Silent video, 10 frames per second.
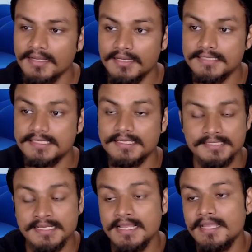because
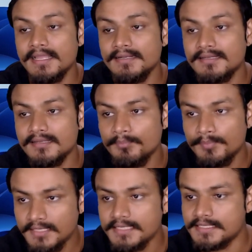it's
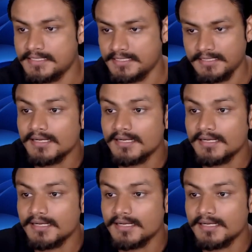incomplete.